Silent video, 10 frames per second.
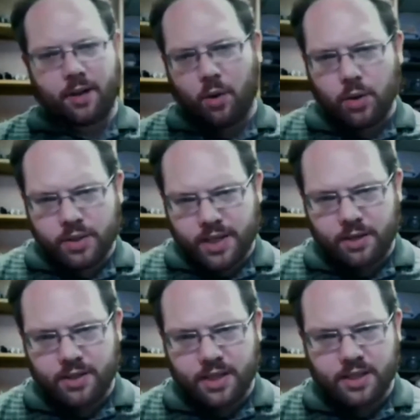like the whole
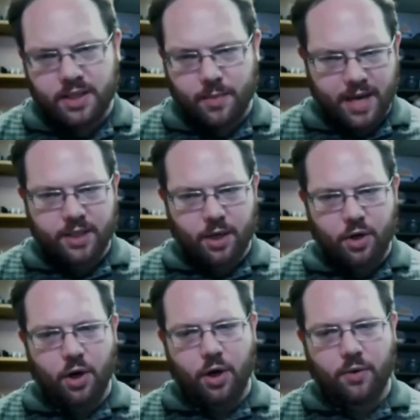tier system,
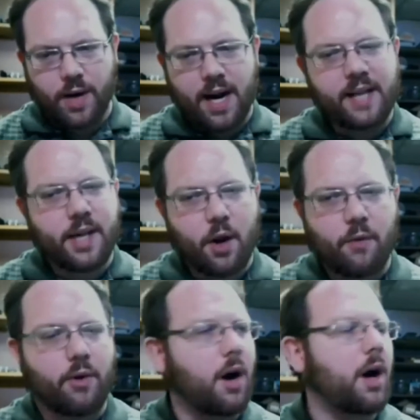isn't good, right? I'd say
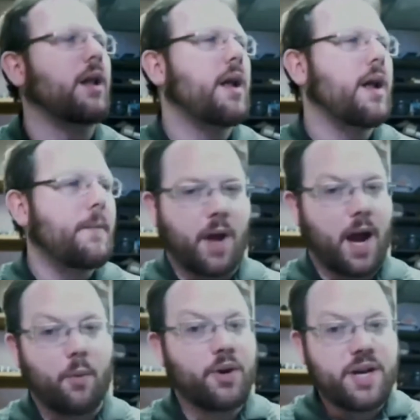overall,
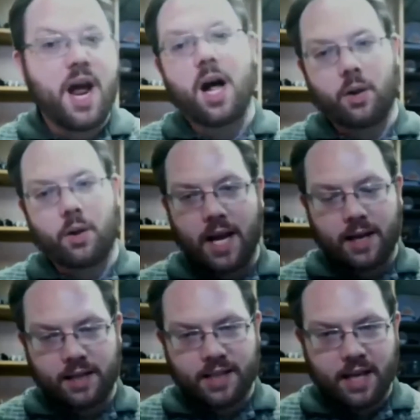I would not
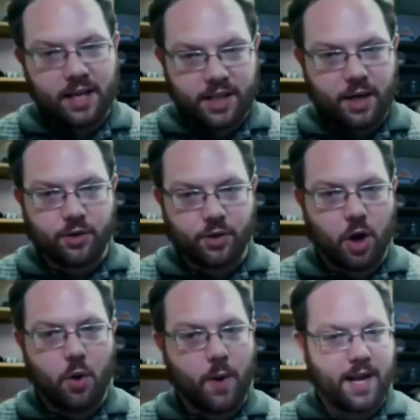like to see the tiers
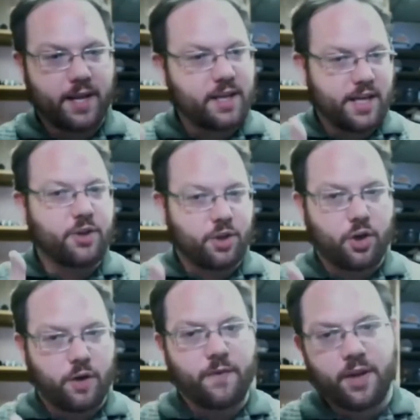go away. I think tiers are
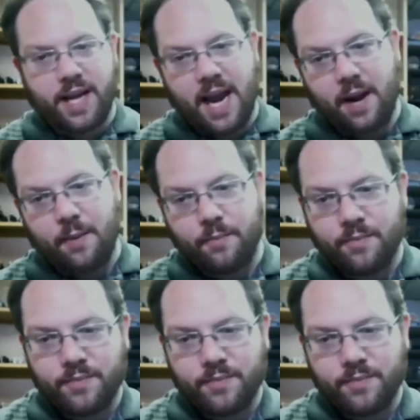good for the game.